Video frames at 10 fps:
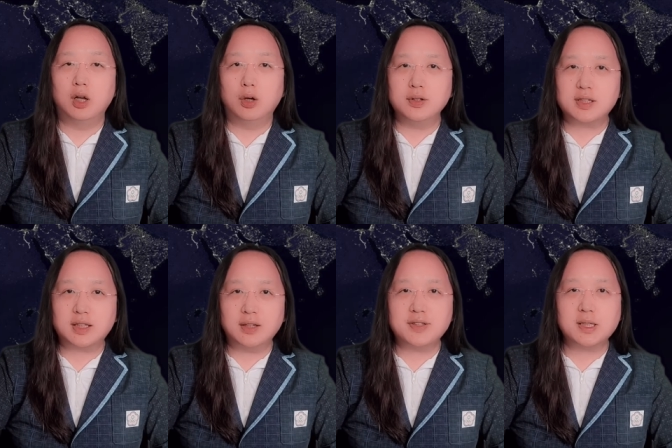which
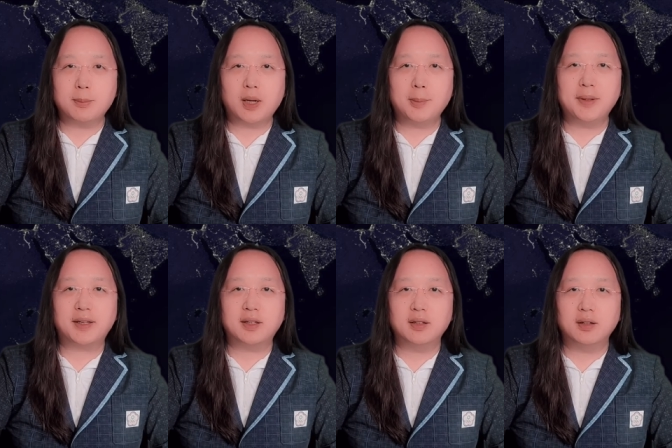gives the
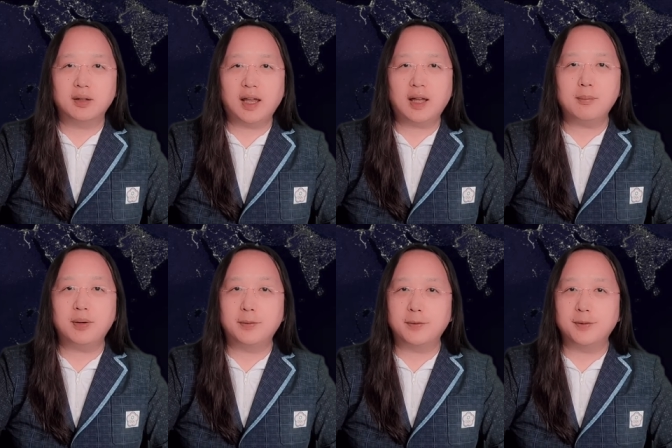public
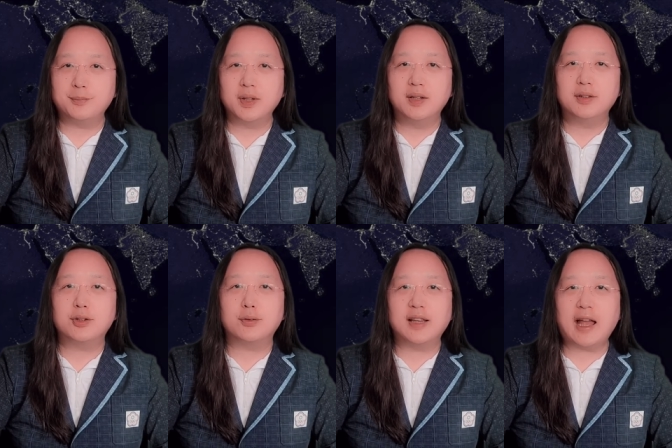ample room
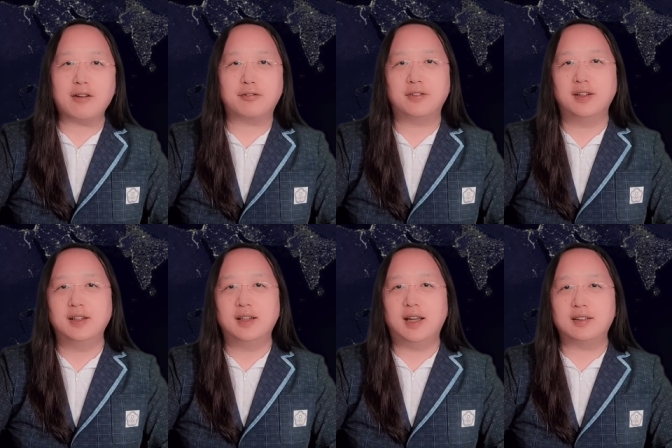to laugh
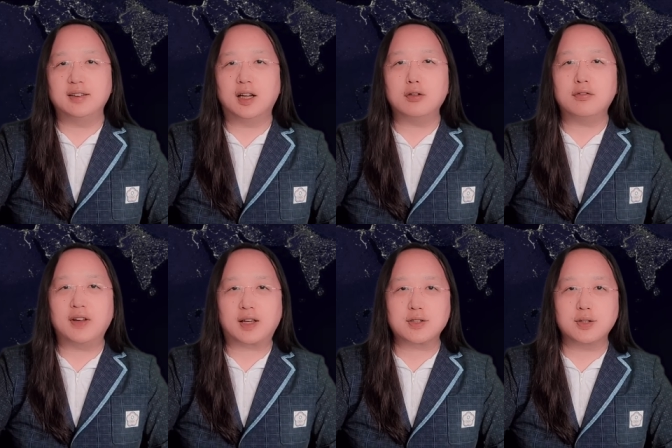at
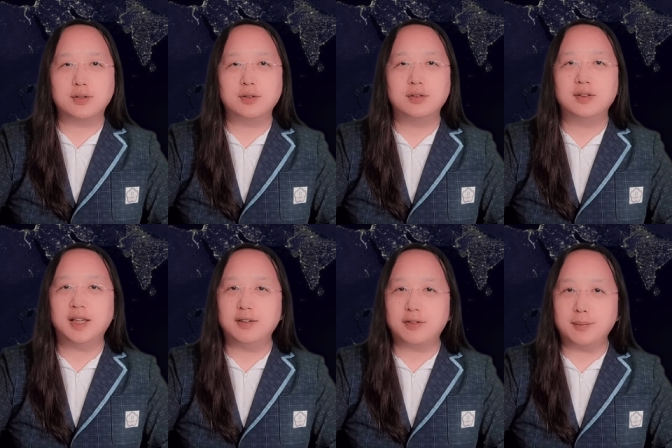non-factual
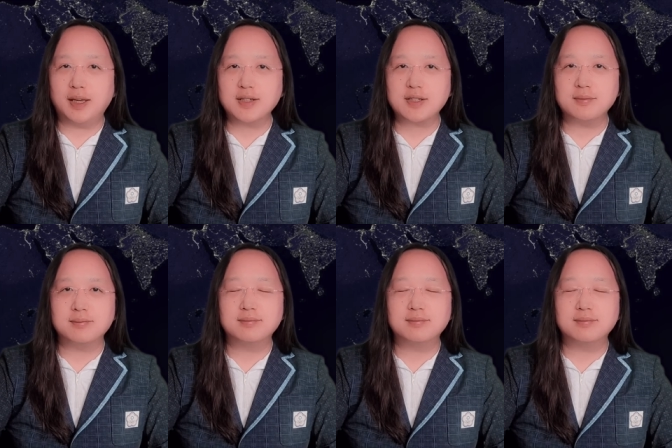information.